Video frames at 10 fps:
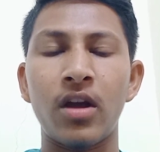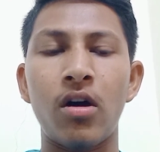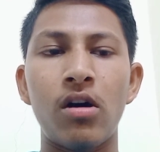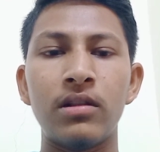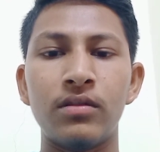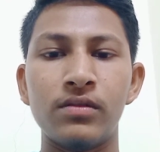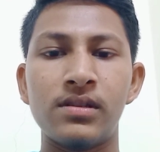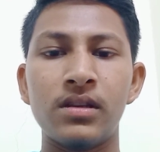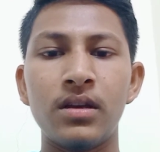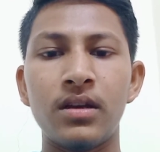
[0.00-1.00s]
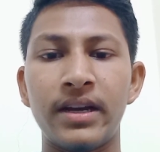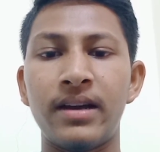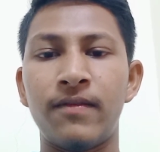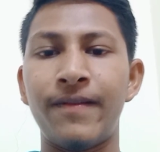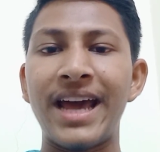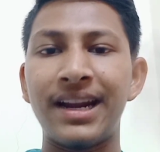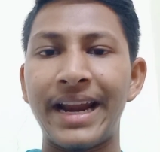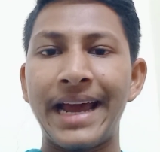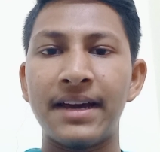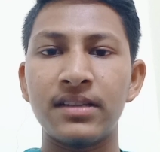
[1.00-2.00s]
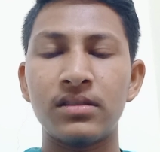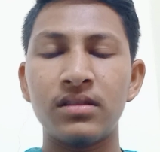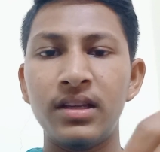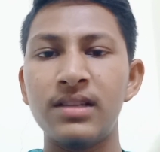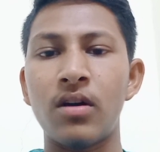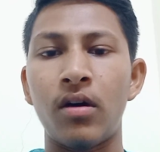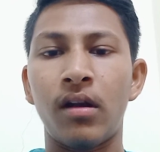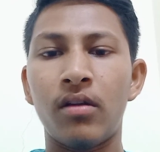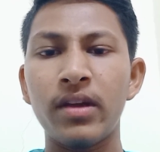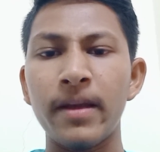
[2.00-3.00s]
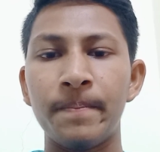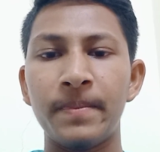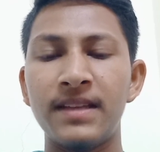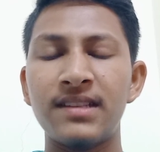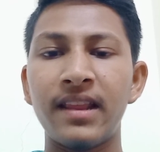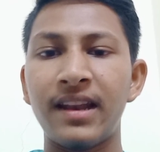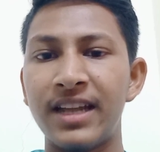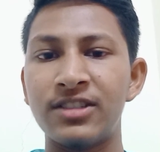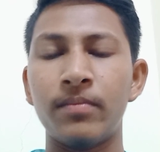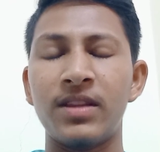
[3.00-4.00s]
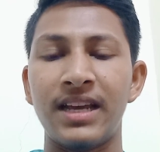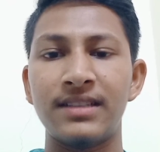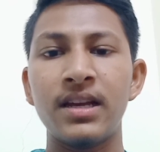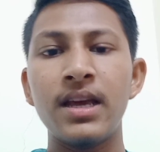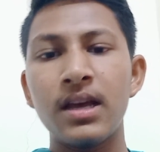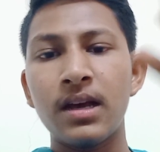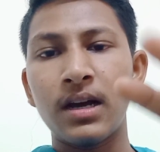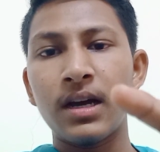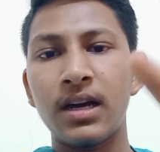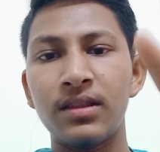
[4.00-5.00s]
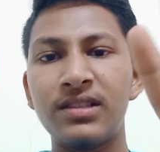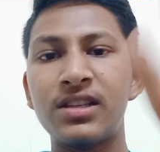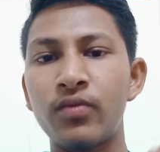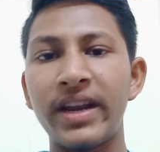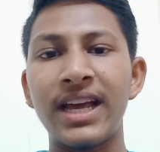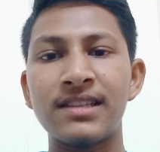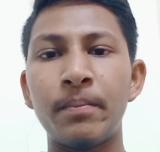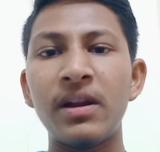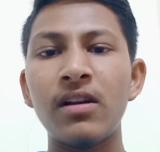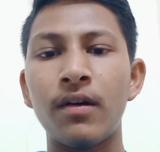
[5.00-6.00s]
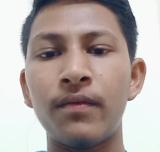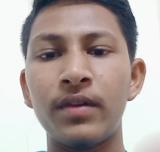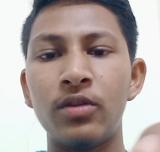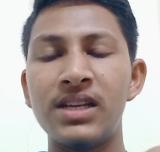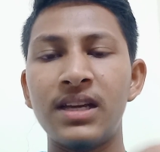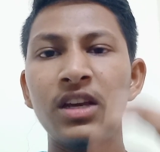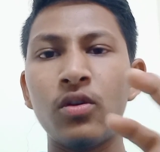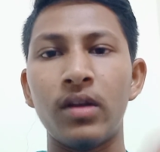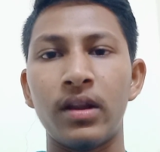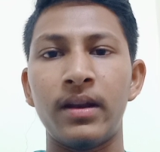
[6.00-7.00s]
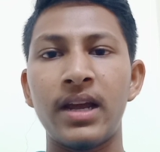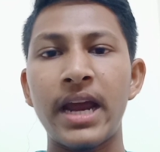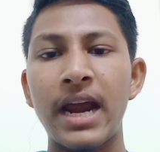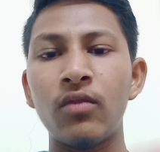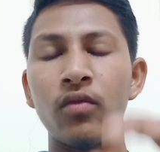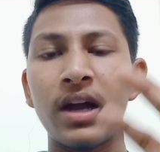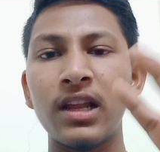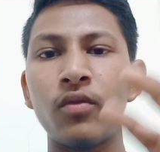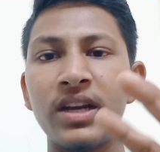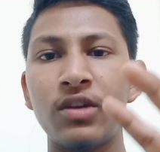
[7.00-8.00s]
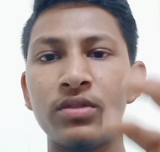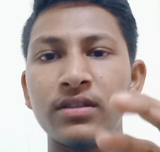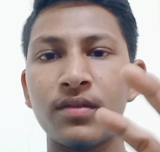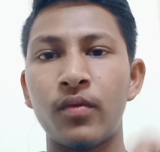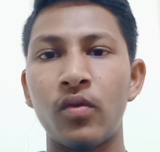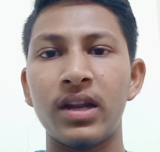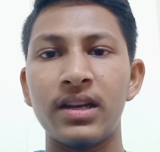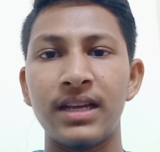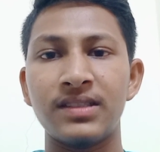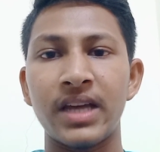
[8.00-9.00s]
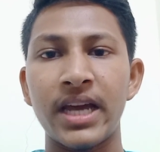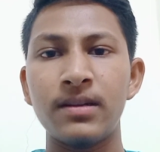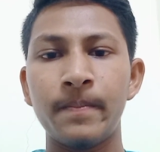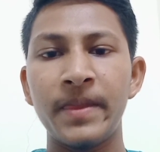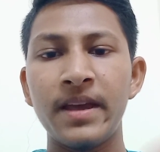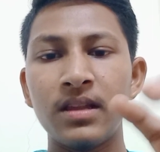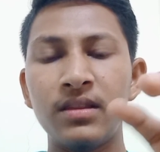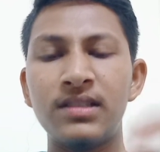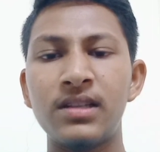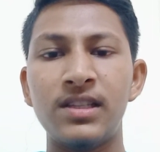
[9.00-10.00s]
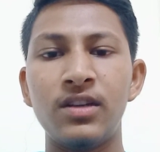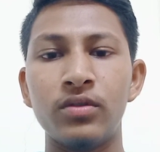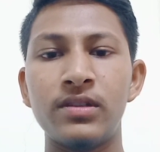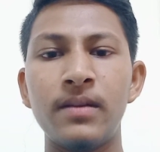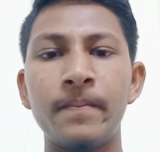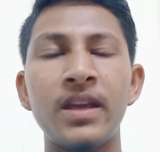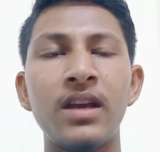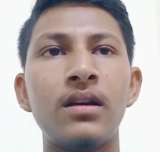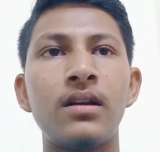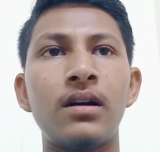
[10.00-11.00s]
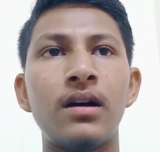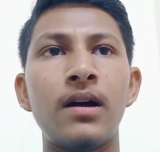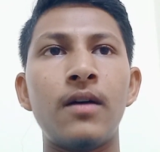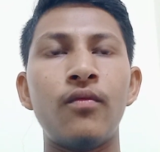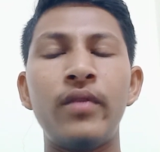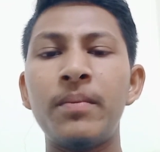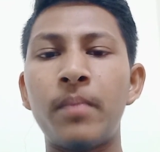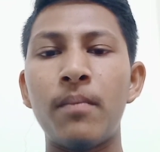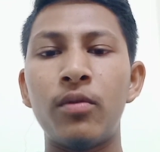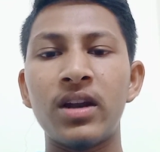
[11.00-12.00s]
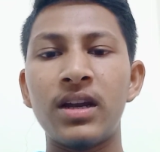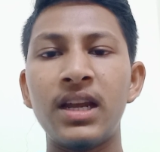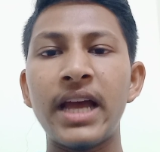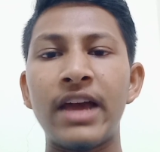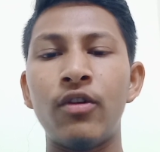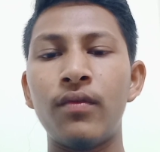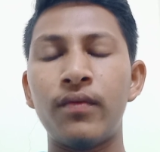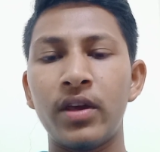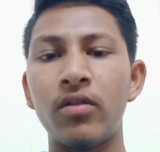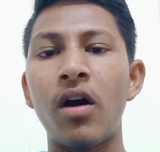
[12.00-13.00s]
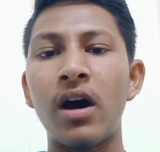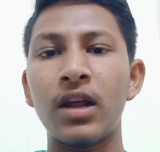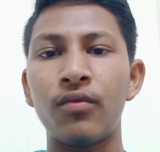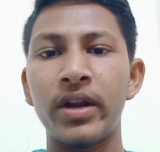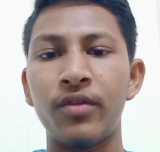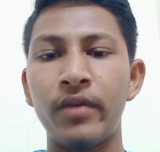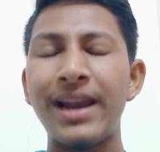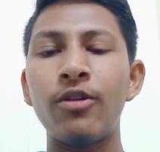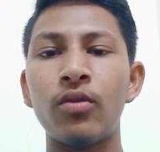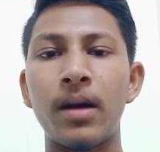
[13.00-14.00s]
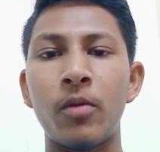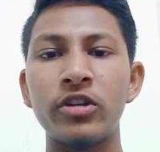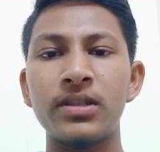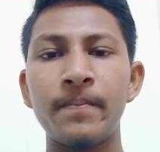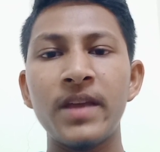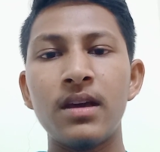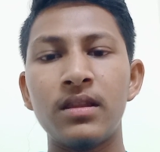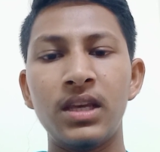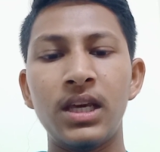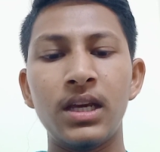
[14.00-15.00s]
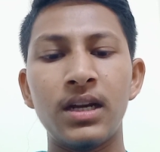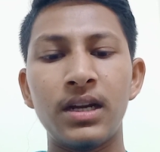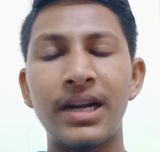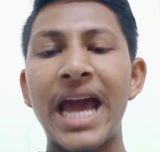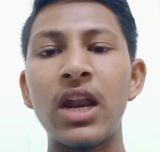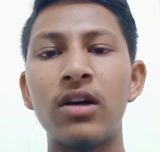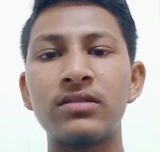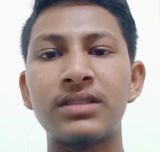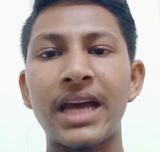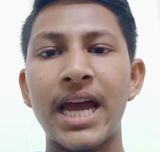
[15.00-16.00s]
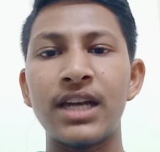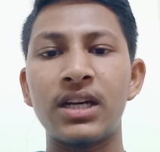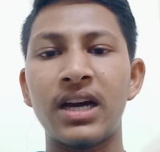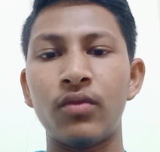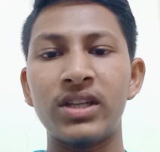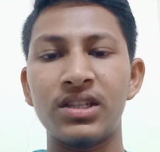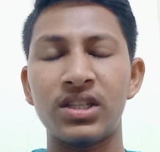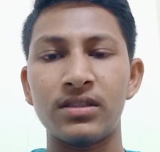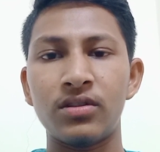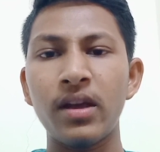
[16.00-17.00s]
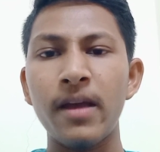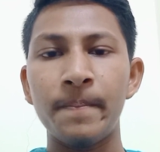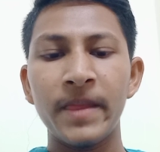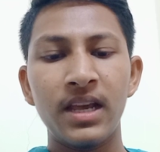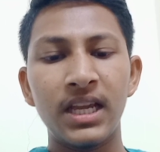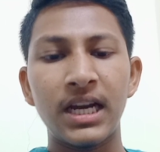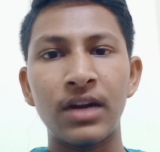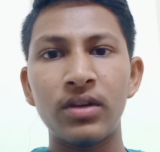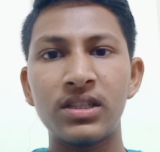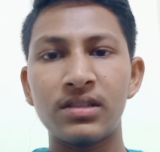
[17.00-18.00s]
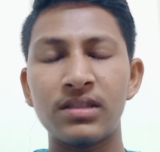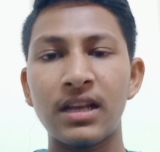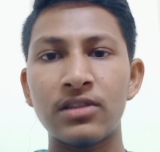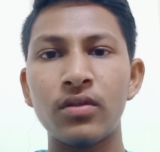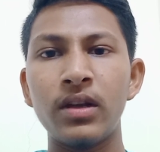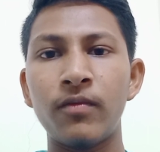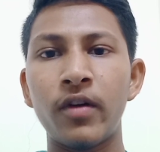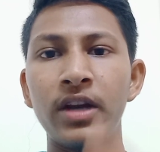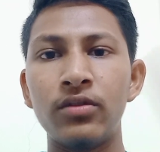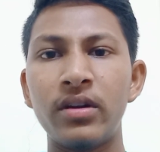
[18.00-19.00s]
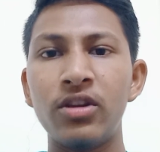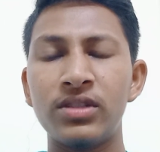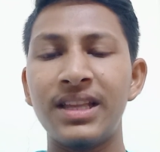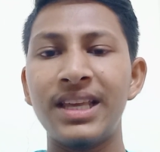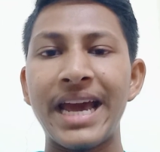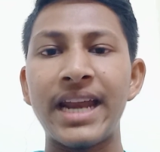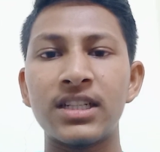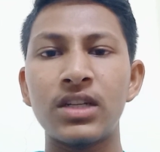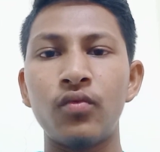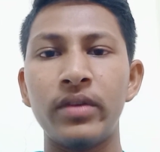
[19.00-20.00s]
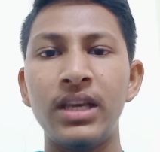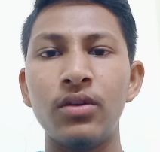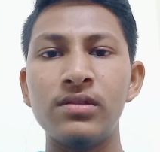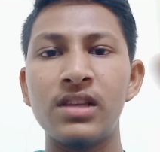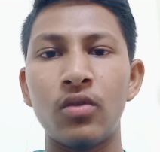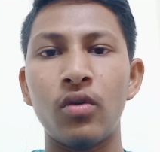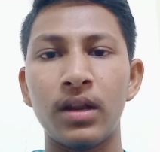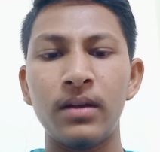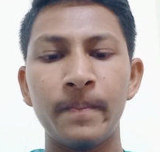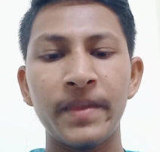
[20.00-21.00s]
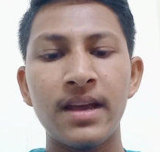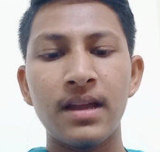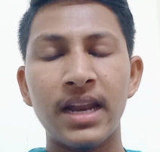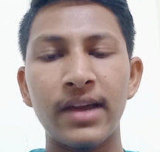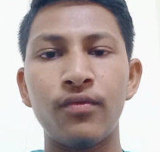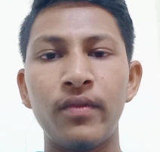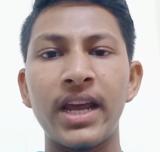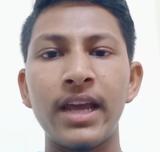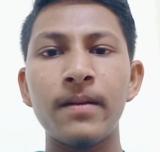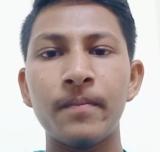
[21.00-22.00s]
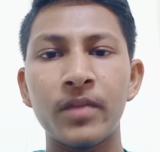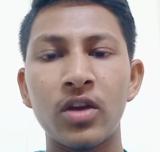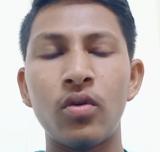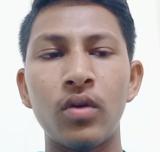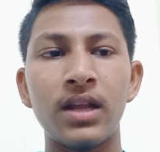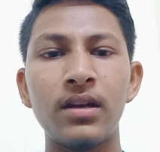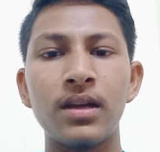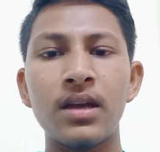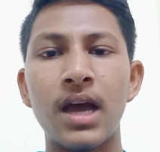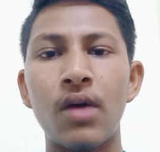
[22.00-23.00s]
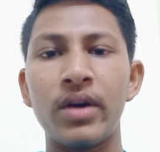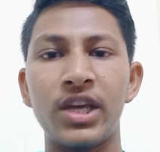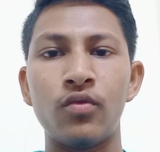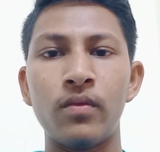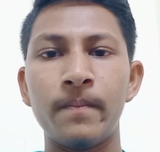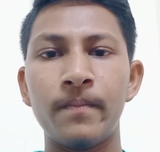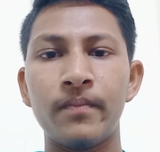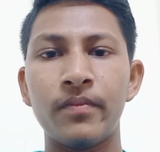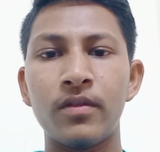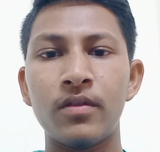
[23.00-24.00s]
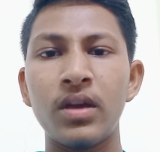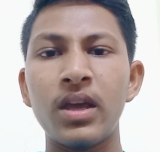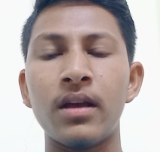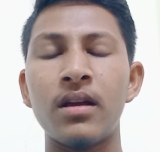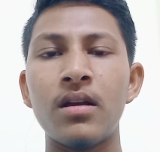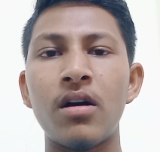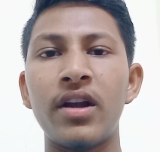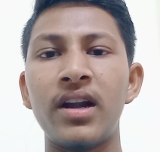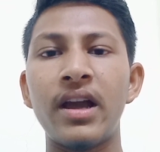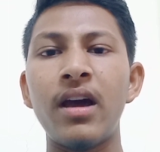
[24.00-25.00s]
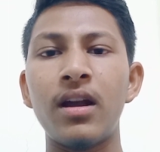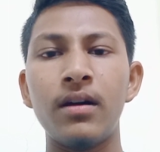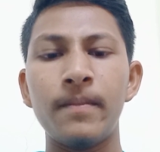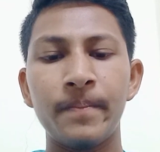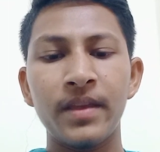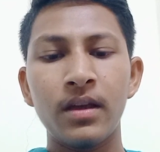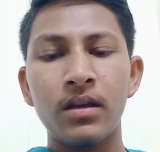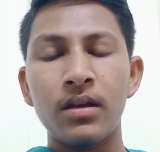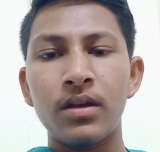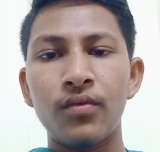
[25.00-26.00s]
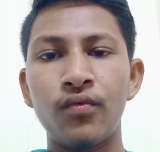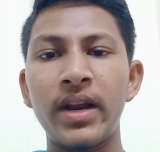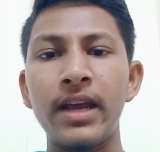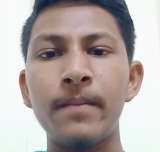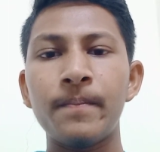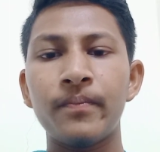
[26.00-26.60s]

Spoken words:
all those firecrackers, these all. Okay, these are the list of the things. This is one example of using the colon. And another one uses of colon is that this is used very popularly. I hope you all are very well known about the dialogues and the conversations. Okay, in conversations also, for introducing the character we use the colon, like Vinay colon, how are you? Okay, or in dialogue, Vinay,